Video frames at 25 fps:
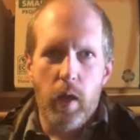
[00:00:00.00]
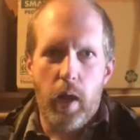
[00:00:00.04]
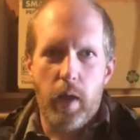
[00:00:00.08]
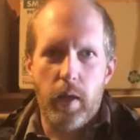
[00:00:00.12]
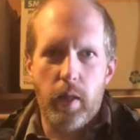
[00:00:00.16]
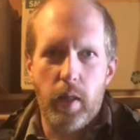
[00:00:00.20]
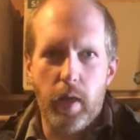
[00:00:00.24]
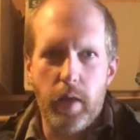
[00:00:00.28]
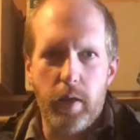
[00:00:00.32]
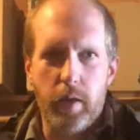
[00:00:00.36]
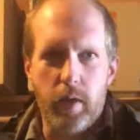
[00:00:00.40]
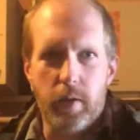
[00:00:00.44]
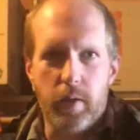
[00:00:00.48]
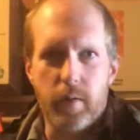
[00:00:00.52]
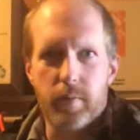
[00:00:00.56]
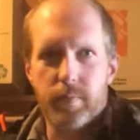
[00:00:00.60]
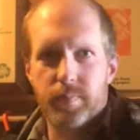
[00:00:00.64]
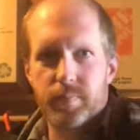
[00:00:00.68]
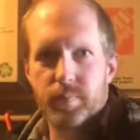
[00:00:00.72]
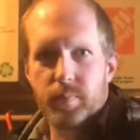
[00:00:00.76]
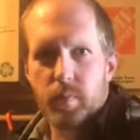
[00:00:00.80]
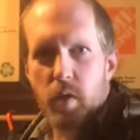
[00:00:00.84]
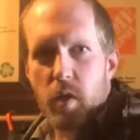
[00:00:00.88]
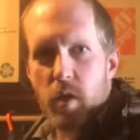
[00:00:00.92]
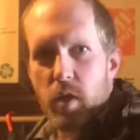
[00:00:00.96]
I like it.
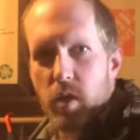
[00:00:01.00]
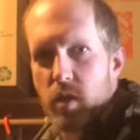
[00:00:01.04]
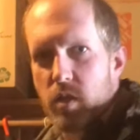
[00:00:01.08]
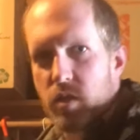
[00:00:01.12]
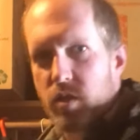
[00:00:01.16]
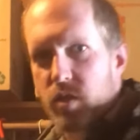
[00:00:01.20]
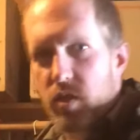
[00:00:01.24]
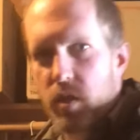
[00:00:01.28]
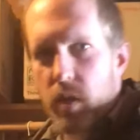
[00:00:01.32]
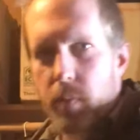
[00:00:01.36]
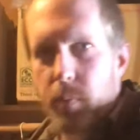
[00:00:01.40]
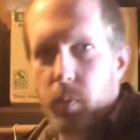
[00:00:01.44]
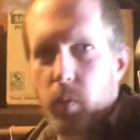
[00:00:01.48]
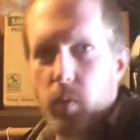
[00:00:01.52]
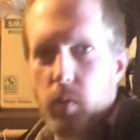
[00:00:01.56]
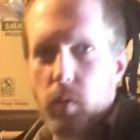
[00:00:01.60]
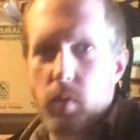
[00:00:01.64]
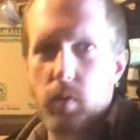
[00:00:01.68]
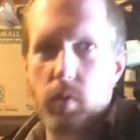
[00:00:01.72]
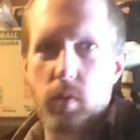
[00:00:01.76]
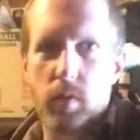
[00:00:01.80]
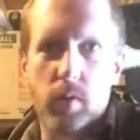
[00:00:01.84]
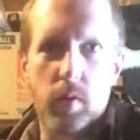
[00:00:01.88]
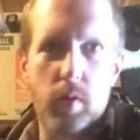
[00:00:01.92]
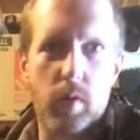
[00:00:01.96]
It's simple,
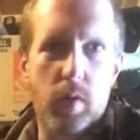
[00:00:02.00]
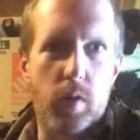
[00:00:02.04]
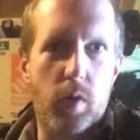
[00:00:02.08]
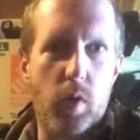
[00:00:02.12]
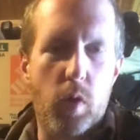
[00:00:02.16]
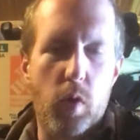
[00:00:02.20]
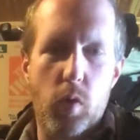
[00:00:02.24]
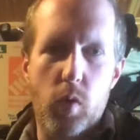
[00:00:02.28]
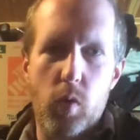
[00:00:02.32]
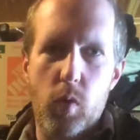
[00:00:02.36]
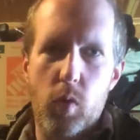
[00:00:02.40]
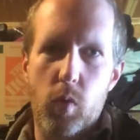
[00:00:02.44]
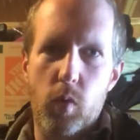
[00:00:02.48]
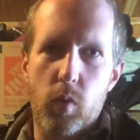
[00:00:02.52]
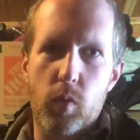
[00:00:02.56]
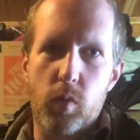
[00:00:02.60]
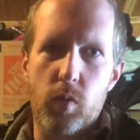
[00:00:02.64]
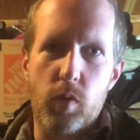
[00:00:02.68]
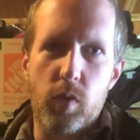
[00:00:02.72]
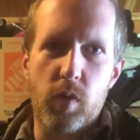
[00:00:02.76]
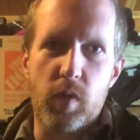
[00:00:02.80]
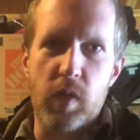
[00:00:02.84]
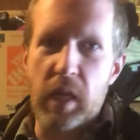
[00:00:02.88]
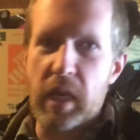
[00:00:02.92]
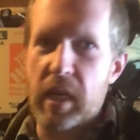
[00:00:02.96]
no
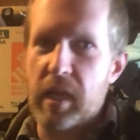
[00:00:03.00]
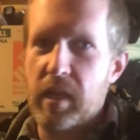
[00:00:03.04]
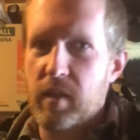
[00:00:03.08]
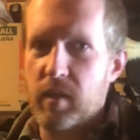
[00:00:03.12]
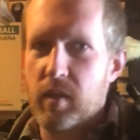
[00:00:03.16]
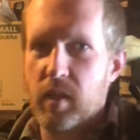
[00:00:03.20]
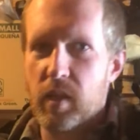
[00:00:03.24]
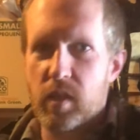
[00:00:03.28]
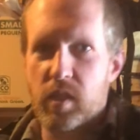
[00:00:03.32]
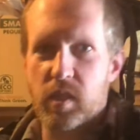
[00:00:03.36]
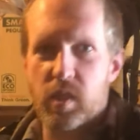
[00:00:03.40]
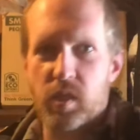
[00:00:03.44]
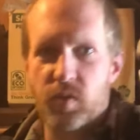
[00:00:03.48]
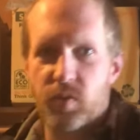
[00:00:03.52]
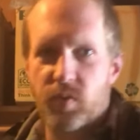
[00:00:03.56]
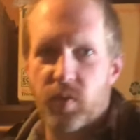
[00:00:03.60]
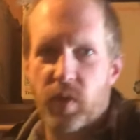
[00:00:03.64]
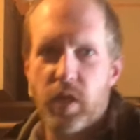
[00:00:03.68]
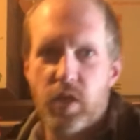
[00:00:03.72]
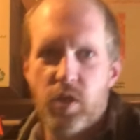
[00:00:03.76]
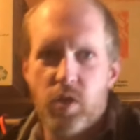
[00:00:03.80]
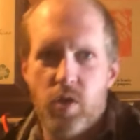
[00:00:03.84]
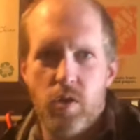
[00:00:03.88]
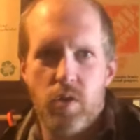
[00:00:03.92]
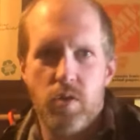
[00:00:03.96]
needless
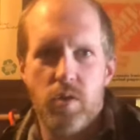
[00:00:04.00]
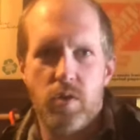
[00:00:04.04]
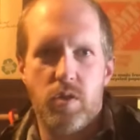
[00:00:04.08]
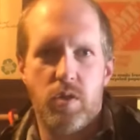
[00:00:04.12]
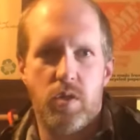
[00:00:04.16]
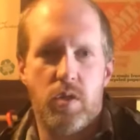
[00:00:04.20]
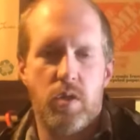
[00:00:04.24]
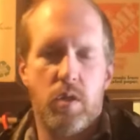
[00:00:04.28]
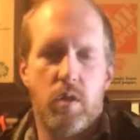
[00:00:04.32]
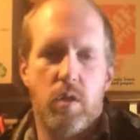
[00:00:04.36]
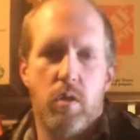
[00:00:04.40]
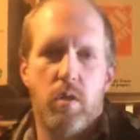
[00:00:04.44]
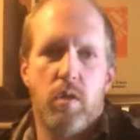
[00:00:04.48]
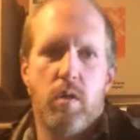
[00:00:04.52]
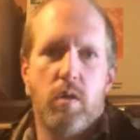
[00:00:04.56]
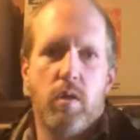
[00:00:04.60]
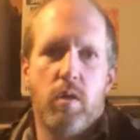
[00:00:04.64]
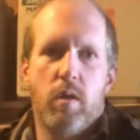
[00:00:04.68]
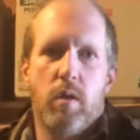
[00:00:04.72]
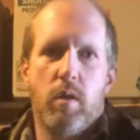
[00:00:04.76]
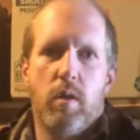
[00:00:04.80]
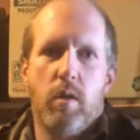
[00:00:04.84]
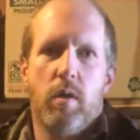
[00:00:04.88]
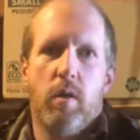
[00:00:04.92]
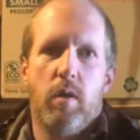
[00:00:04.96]
features.
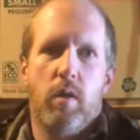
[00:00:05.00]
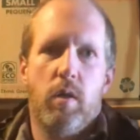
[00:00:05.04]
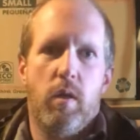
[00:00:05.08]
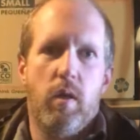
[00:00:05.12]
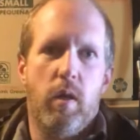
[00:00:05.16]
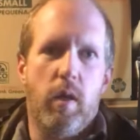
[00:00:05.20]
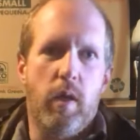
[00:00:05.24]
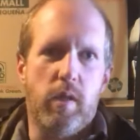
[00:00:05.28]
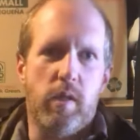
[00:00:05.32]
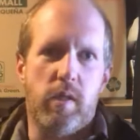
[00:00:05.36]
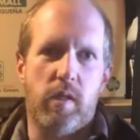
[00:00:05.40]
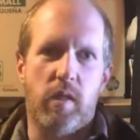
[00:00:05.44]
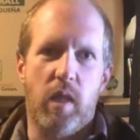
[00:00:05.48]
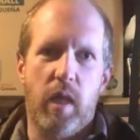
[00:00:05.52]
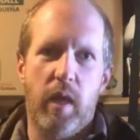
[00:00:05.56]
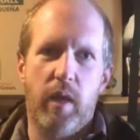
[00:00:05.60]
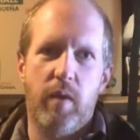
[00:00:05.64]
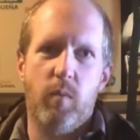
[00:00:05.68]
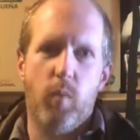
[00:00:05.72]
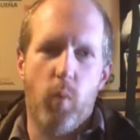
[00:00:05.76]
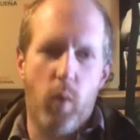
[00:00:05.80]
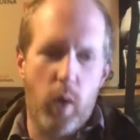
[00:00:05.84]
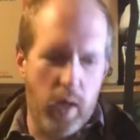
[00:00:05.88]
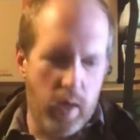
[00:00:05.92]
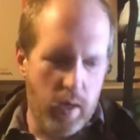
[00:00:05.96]
It's
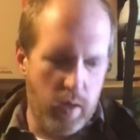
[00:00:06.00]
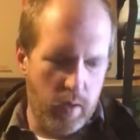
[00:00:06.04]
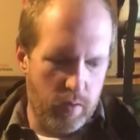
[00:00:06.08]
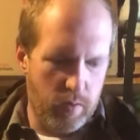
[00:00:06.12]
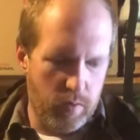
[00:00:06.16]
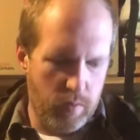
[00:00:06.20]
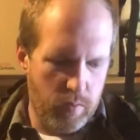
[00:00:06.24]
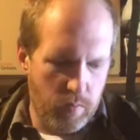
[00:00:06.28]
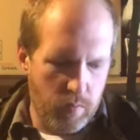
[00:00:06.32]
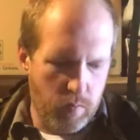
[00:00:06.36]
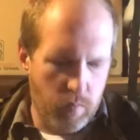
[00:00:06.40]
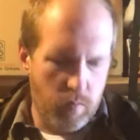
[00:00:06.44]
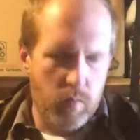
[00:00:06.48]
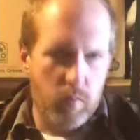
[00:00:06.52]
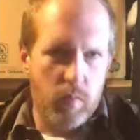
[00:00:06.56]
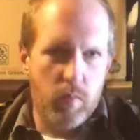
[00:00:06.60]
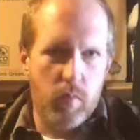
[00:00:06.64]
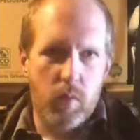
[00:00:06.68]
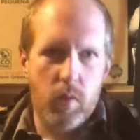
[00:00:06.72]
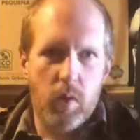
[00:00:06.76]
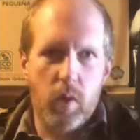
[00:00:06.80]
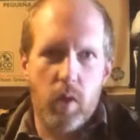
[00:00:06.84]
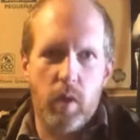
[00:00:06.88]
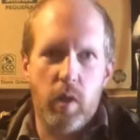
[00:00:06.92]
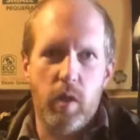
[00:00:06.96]
lightweight.
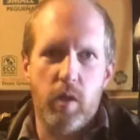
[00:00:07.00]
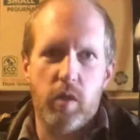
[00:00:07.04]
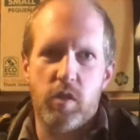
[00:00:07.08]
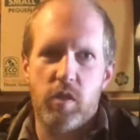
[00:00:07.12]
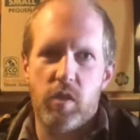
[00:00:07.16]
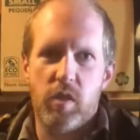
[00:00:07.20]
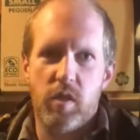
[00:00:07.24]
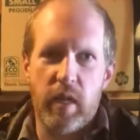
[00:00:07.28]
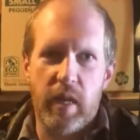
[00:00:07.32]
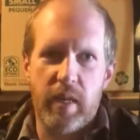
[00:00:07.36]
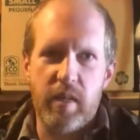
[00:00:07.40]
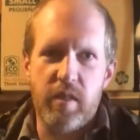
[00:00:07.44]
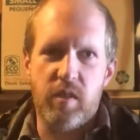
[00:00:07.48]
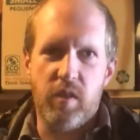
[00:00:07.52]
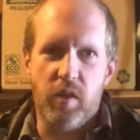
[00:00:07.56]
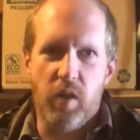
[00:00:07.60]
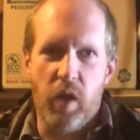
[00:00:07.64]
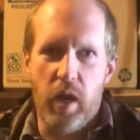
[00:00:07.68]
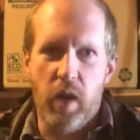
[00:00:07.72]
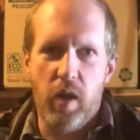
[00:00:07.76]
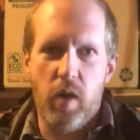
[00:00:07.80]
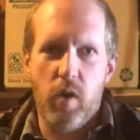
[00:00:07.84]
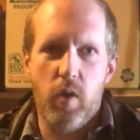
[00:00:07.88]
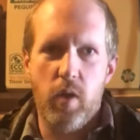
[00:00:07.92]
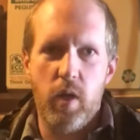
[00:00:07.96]
It's nice and
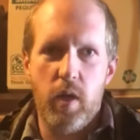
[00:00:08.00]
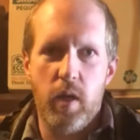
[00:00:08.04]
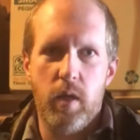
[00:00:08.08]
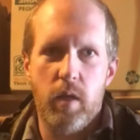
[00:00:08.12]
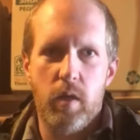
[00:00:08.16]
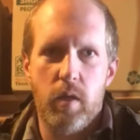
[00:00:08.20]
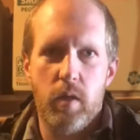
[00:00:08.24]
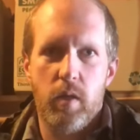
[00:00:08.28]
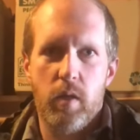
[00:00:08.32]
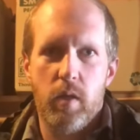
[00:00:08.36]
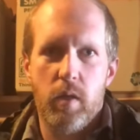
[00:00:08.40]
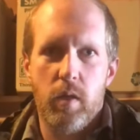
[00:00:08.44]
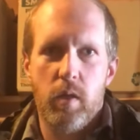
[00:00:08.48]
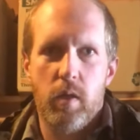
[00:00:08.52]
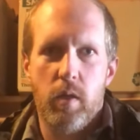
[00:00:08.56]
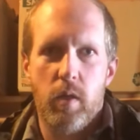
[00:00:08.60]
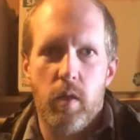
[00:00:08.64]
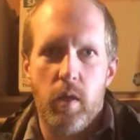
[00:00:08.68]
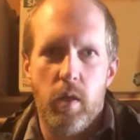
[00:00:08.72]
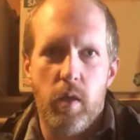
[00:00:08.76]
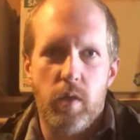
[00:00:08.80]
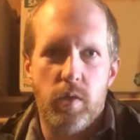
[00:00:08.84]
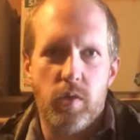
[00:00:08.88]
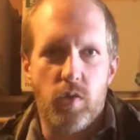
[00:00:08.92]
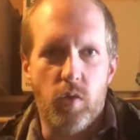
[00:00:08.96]
airy,
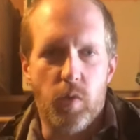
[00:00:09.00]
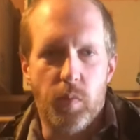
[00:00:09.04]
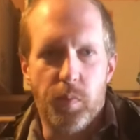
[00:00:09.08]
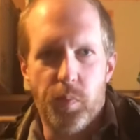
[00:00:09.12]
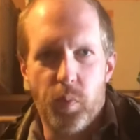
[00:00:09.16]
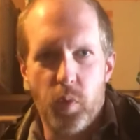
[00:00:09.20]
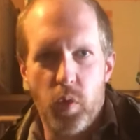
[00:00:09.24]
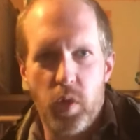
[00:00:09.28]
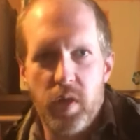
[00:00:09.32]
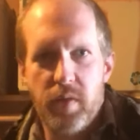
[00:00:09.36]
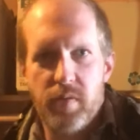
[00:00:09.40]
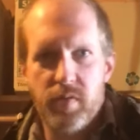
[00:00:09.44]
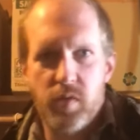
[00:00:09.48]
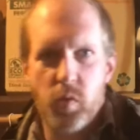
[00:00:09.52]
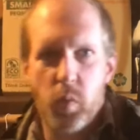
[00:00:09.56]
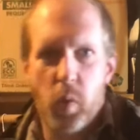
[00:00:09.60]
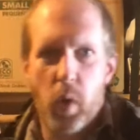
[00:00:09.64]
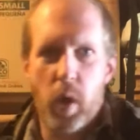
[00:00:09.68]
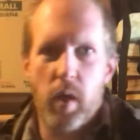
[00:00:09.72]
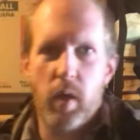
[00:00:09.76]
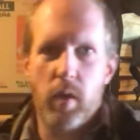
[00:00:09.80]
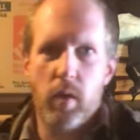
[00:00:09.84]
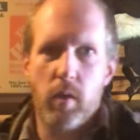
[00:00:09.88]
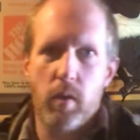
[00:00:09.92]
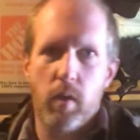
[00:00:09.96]
so it breathes
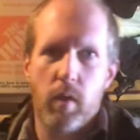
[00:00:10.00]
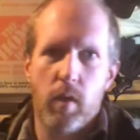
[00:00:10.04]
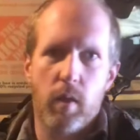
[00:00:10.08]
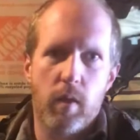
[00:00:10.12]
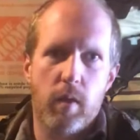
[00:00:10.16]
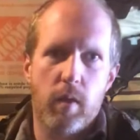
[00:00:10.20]
well.